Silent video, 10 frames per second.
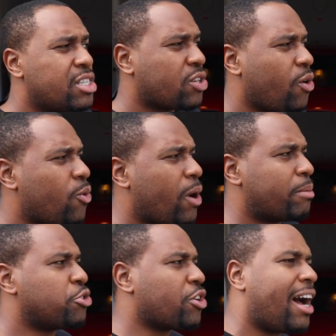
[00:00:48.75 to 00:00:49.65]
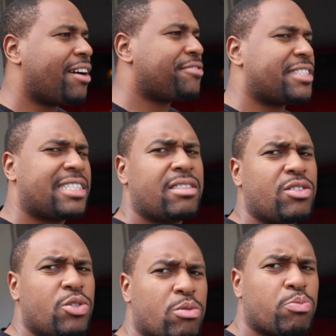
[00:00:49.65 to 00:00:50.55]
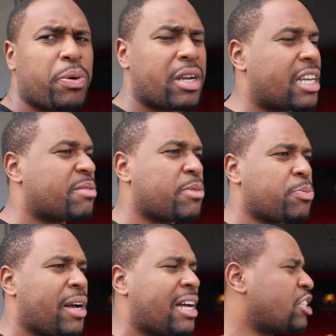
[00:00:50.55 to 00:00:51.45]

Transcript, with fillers: So I'm driving, you know, putting as much mile.